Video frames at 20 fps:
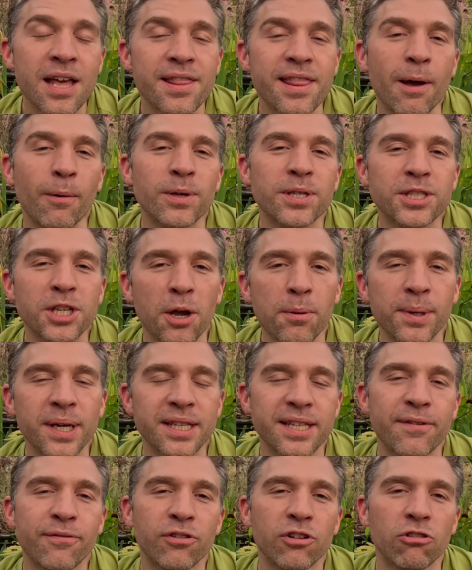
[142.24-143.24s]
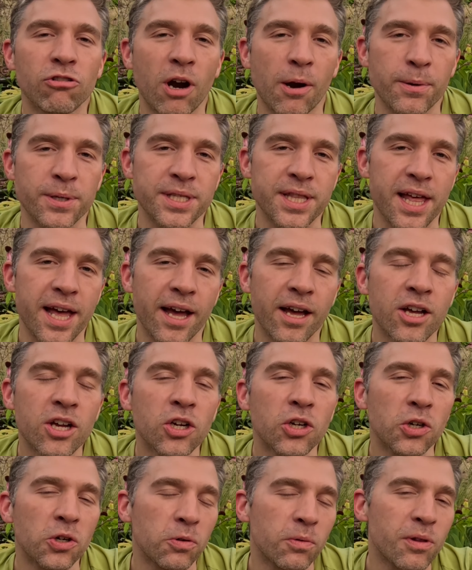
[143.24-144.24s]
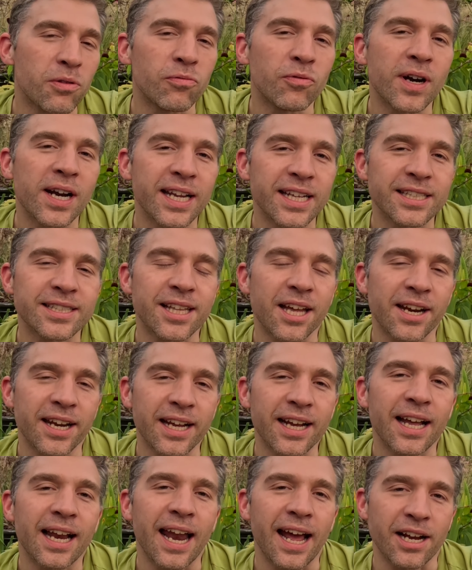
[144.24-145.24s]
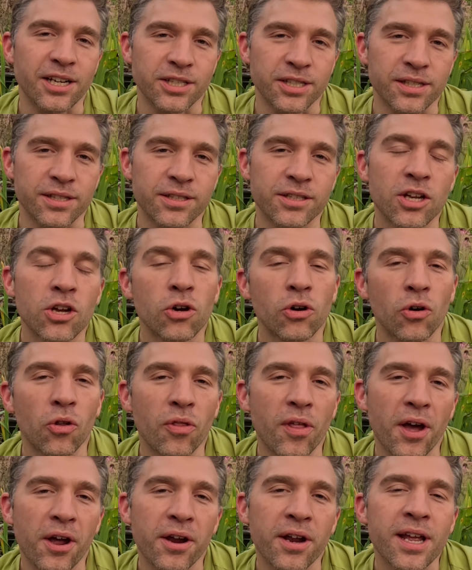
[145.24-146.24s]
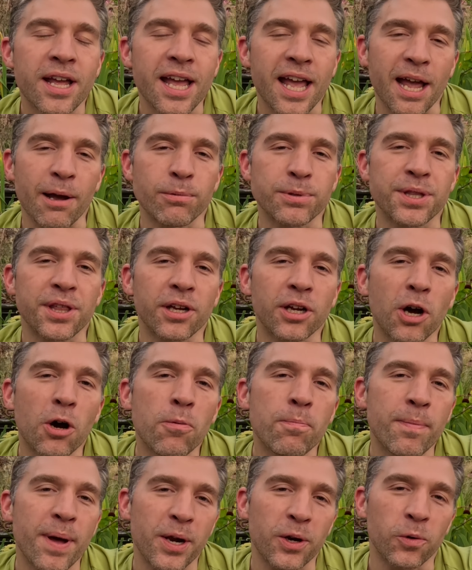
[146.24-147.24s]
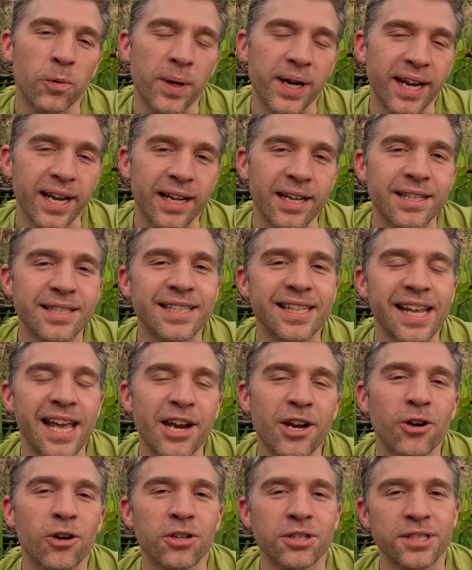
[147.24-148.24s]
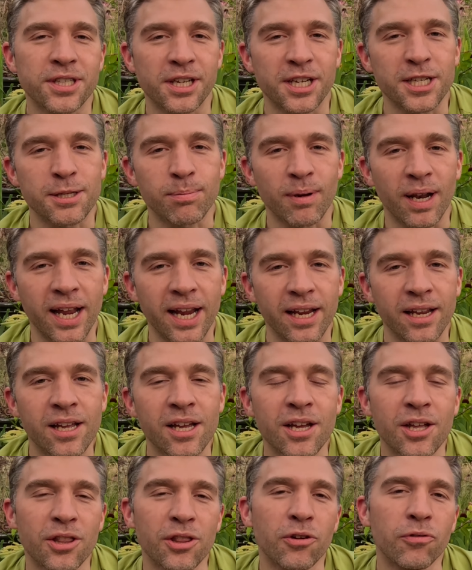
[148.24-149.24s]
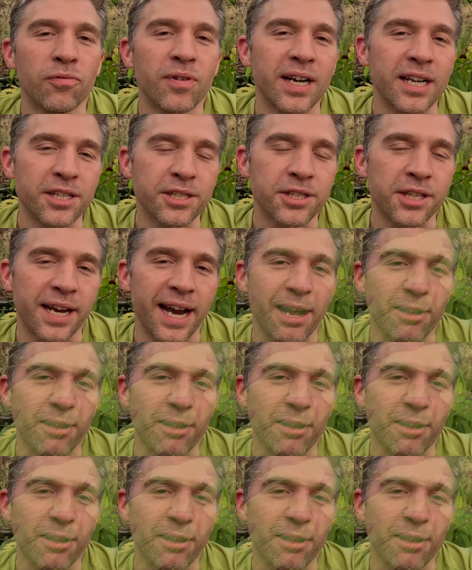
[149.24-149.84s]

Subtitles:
There were so many different growers there, all with really stunning collections, although it was the gold medal winning Sienna Hosta display that really stood